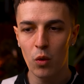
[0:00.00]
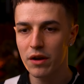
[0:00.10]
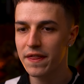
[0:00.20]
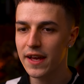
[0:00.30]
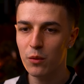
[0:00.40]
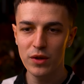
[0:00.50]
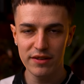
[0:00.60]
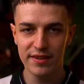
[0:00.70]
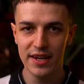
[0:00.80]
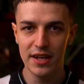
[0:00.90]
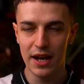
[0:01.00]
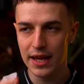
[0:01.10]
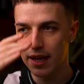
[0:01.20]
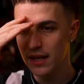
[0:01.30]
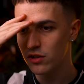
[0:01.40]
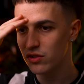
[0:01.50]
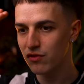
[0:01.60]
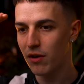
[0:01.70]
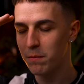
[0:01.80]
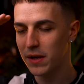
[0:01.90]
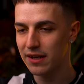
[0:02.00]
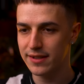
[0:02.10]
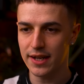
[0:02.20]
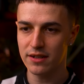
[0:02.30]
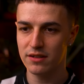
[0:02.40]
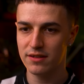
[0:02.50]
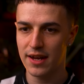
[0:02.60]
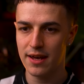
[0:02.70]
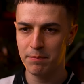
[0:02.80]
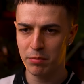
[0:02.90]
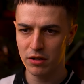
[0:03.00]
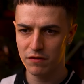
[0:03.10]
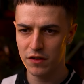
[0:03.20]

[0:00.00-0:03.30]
One thing I will say, like just from Cassian's uh, point of